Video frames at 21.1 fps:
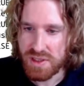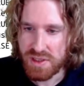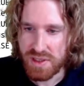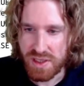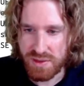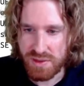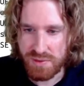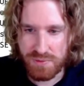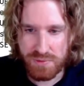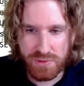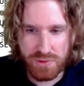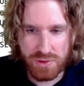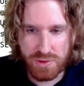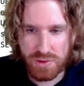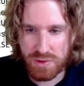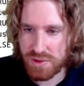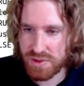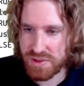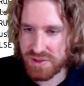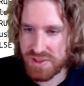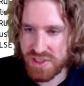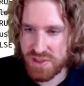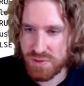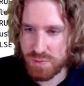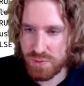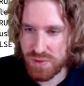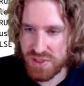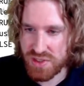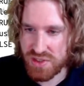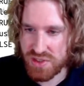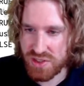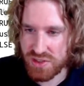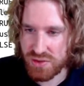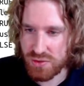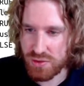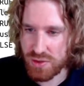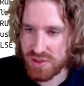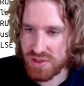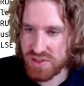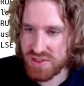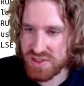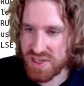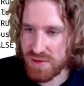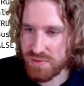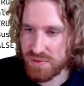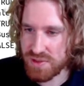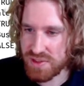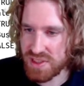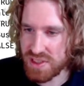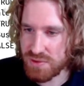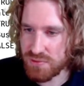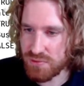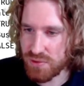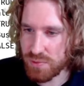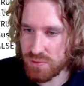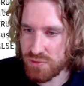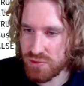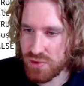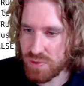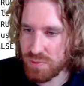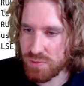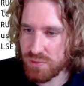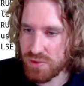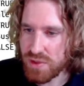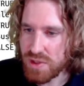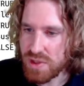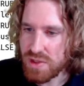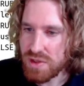And for this speech in 2017 from Trump,